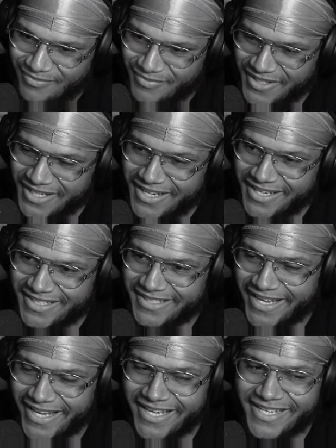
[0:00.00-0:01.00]
Did a nigga
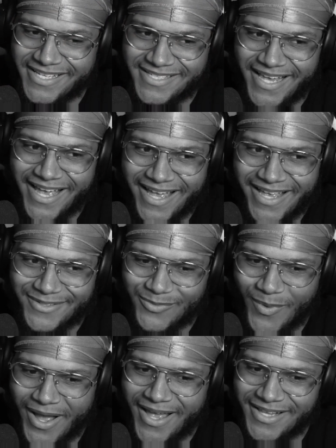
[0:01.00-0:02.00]
dig in his ass?
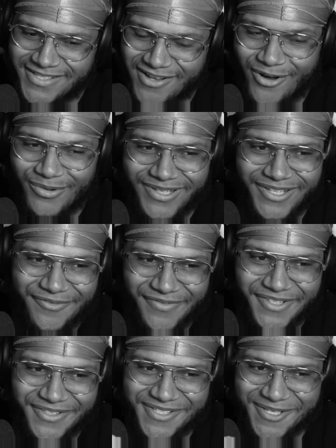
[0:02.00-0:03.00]
Why is the only the
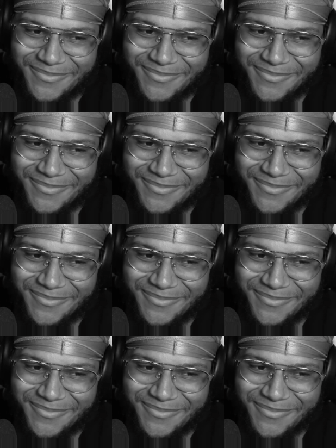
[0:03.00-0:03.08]
fingertip?